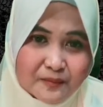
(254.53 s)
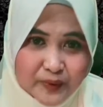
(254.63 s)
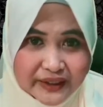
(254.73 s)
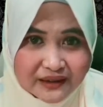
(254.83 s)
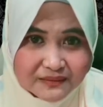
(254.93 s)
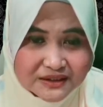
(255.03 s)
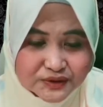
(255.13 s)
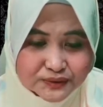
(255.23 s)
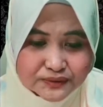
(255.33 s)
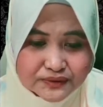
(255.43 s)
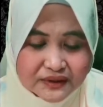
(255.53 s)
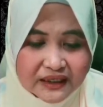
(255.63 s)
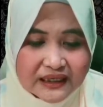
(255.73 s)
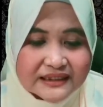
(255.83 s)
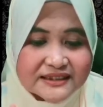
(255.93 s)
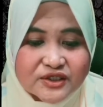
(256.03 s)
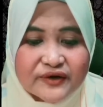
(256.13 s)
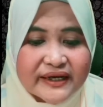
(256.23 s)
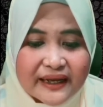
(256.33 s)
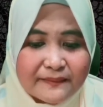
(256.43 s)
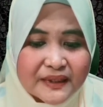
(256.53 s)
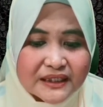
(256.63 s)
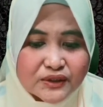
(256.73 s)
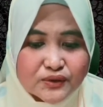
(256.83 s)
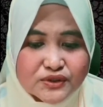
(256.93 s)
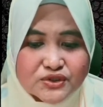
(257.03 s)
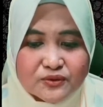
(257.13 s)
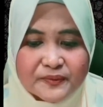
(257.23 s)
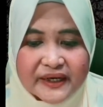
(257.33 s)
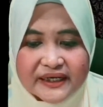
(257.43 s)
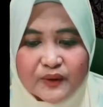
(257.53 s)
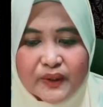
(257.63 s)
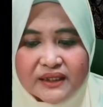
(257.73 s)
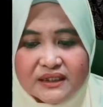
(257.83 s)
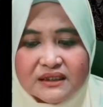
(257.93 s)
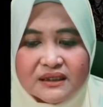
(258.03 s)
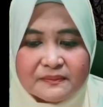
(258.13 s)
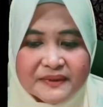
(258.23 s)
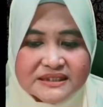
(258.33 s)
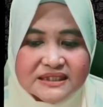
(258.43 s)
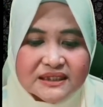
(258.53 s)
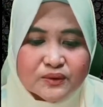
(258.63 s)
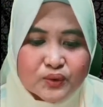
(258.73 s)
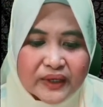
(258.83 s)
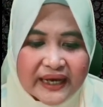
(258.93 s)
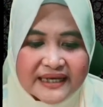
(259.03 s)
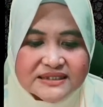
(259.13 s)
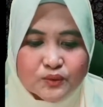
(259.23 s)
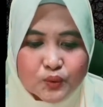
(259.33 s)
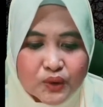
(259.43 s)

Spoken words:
Point number two. The theory can be used to predict whether a person who has